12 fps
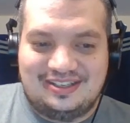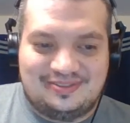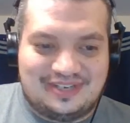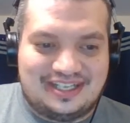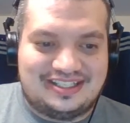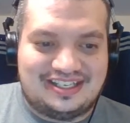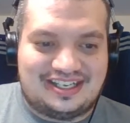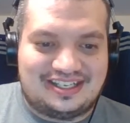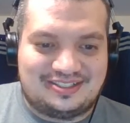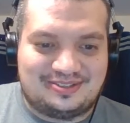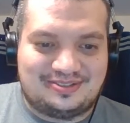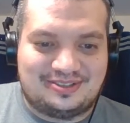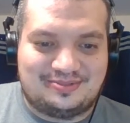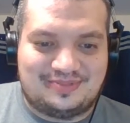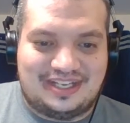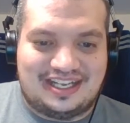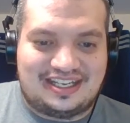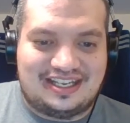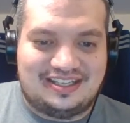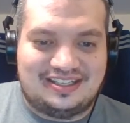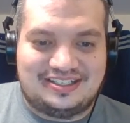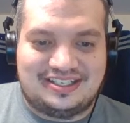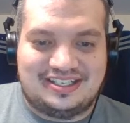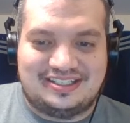Red Sox are just, yeah,
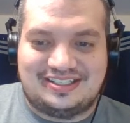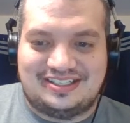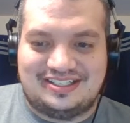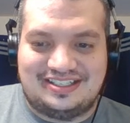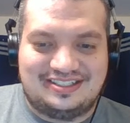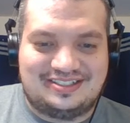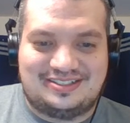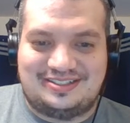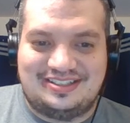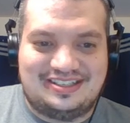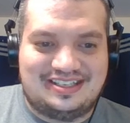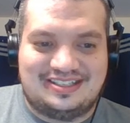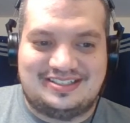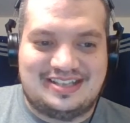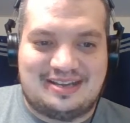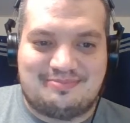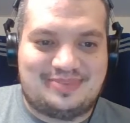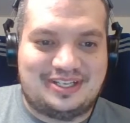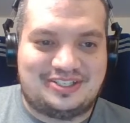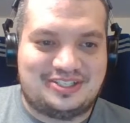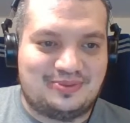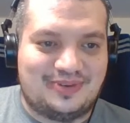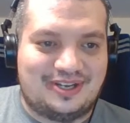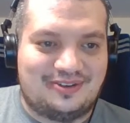Kenley Jansen is not
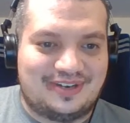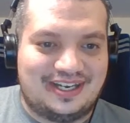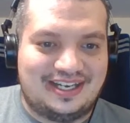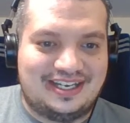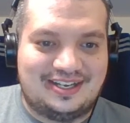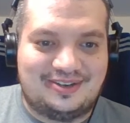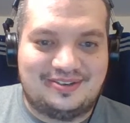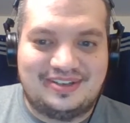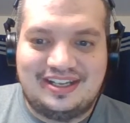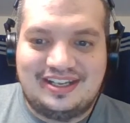pitching well right now.